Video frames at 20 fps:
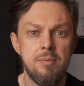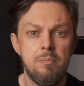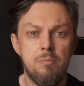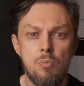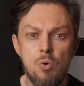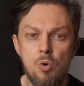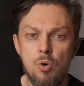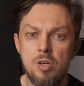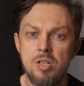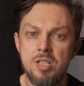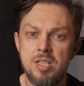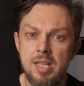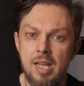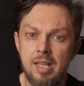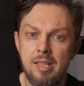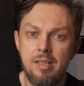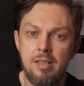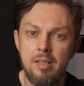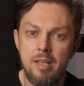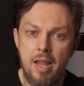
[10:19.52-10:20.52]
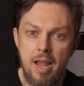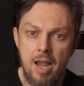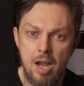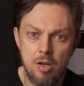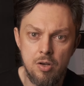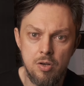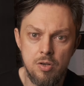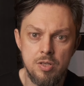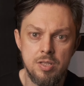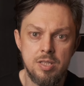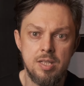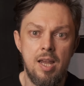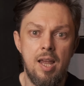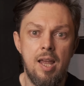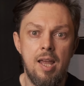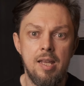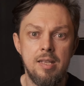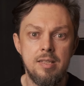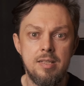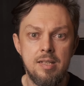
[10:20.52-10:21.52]
more subtle echoes
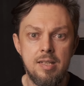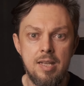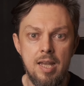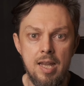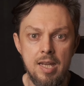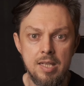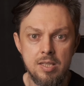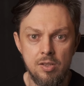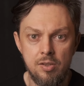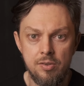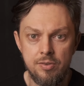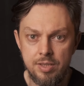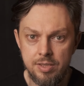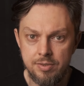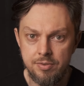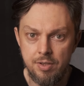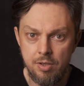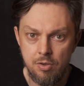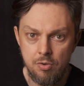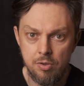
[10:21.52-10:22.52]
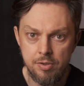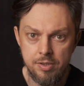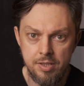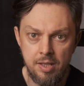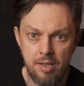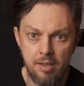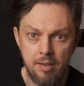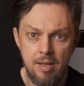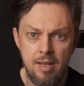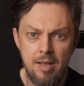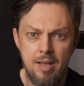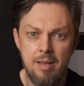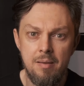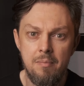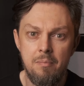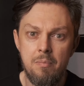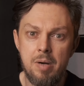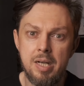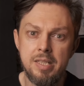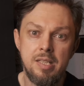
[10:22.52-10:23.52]
and decays on this recording,
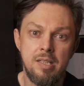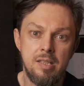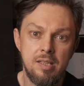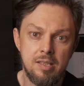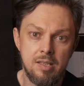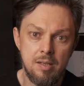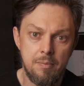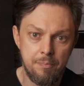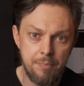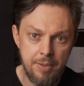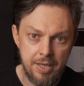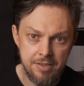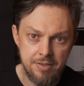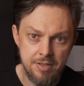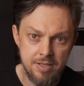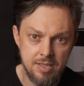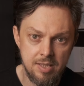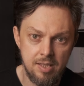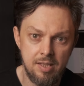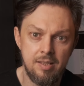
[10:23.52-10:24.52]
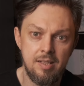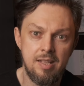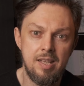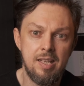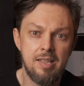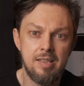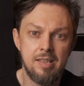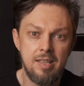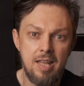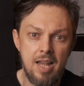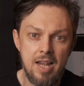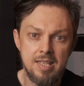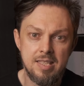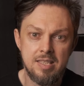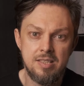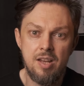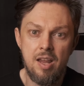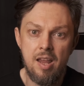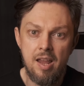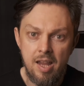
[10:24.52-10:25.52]
but in comparison it lacks
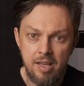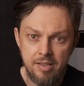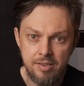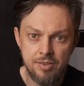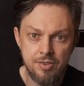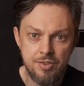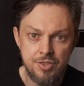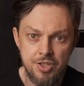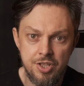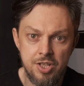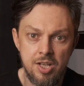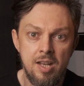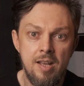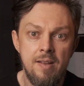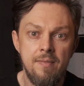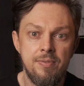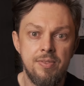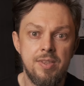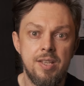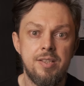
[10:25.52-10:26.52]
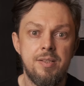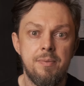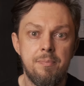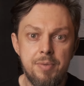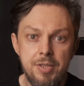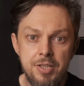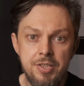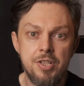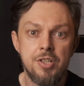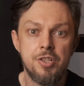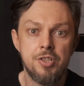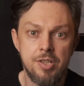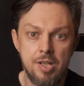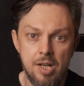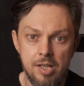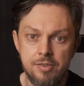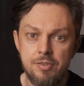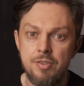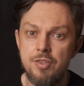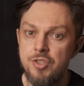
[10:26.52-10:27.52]
the energy that the British
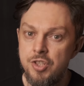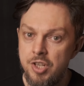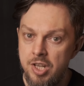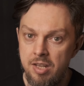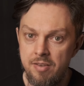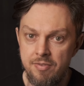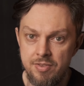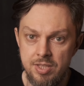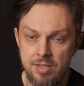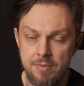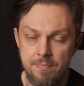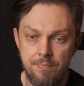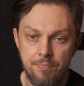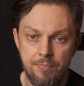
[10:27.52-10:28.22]
cartridge gives.